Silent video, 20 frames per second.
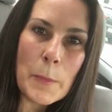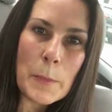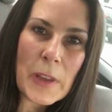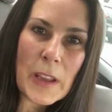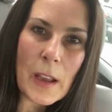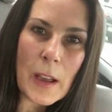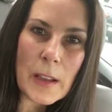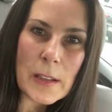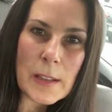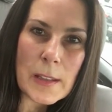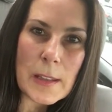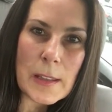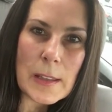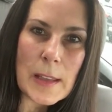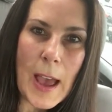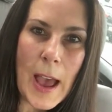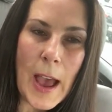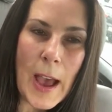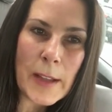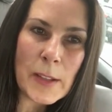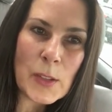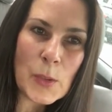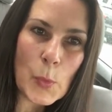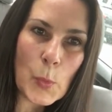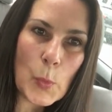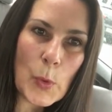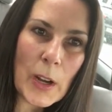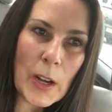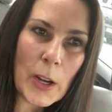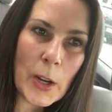because that's
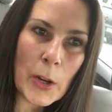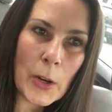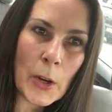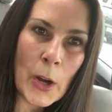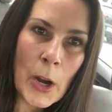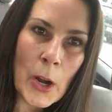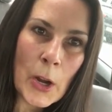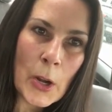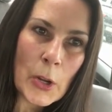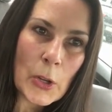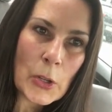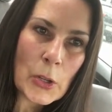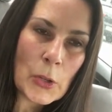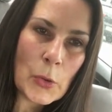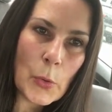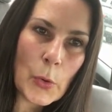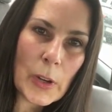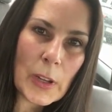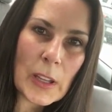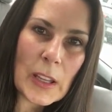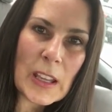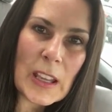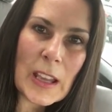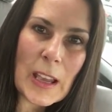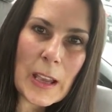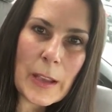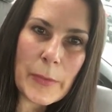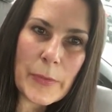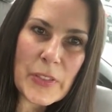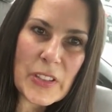where your
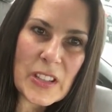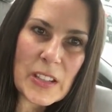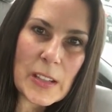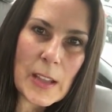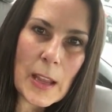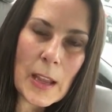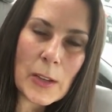gifts